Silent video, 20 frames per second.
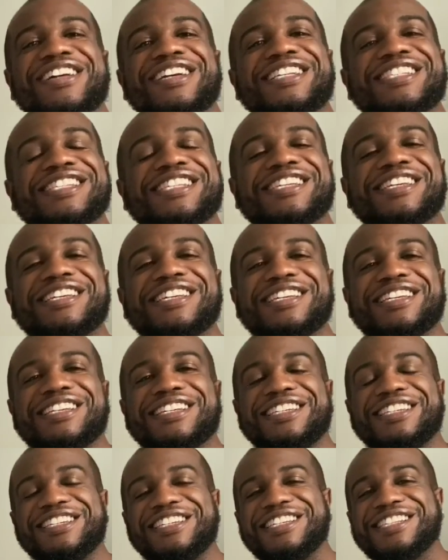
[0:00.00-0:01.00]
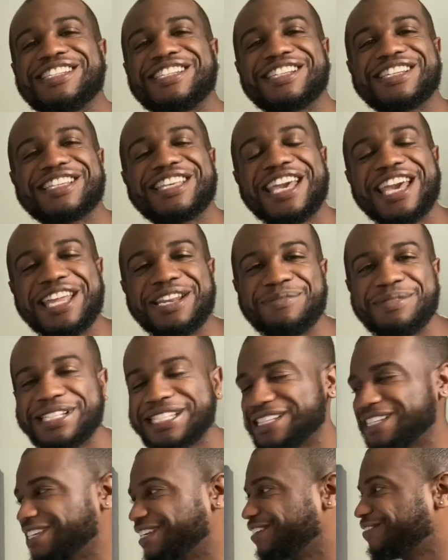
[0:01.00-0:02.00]
is a cannabis
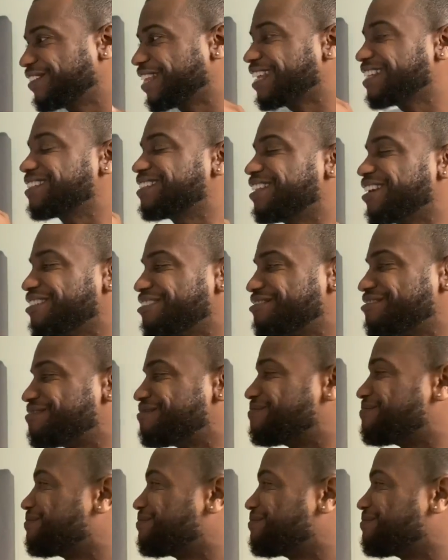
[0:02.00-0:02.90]
leaf. That's dope.